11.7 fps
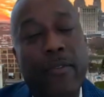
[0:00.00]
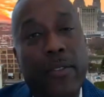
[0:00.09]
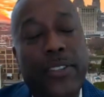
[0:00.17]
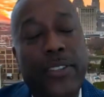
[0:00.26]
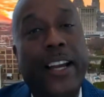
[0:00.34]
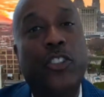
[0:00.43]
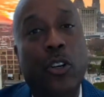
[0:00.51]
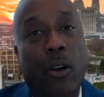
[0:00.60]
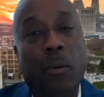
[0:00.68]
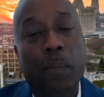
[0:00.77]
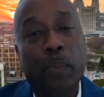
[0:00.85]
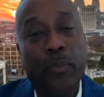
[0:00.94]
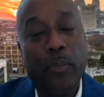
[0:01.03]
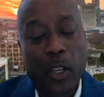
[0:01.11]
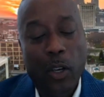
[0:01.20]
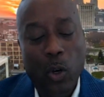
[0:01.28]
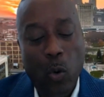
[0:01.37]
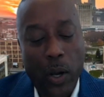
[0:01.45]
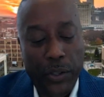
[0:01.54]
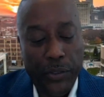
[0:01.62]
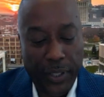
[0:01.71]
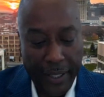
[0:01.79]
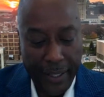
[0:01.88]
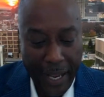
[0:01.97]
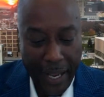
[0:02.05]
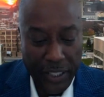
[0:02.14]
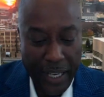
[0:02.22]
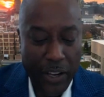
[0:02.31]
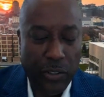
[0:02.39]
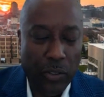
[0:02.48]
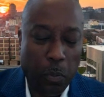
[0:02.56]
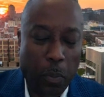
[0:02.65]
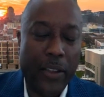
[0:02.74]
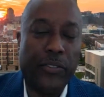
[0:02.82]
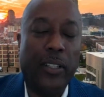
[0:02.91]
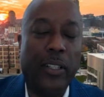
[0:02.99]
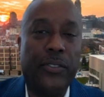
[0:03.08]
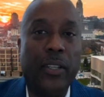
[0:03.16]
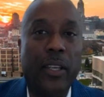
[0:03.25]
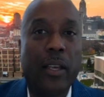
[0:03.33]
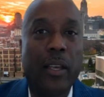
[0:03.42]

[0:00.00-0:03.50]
Flexner, who was an educational specialist,